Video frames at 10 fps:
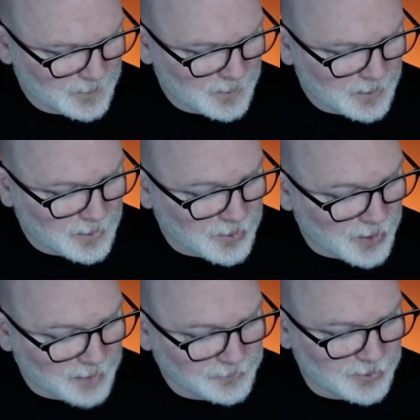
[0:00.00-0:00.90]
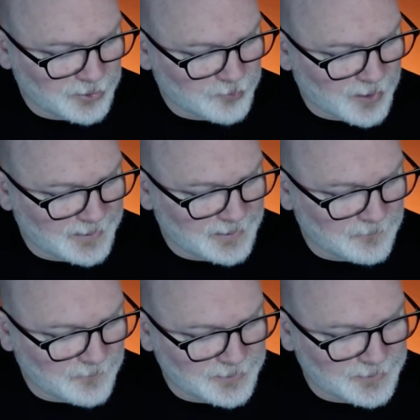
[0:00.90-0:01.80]
"Not gonna try to
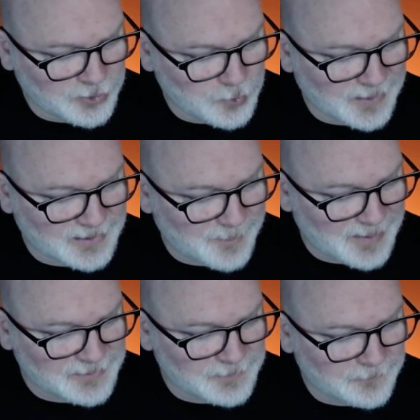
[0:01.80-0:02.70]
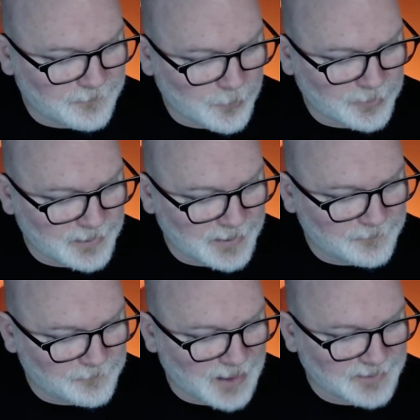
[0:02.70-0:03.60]
convince you expensive fourth line
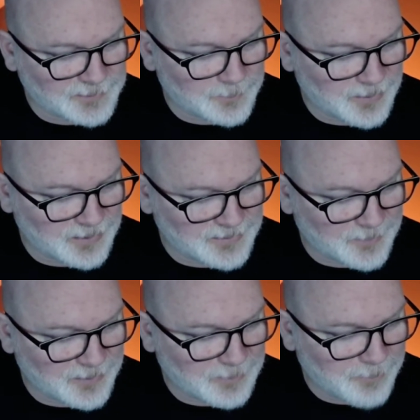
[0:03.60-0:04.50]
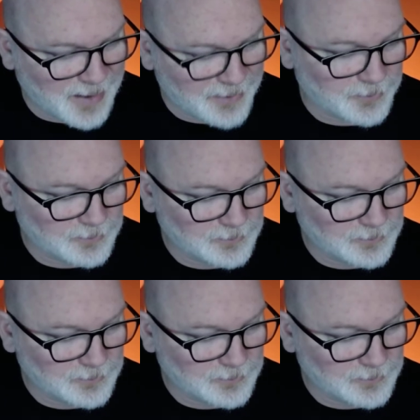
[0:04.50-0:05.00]
flotsam is something better.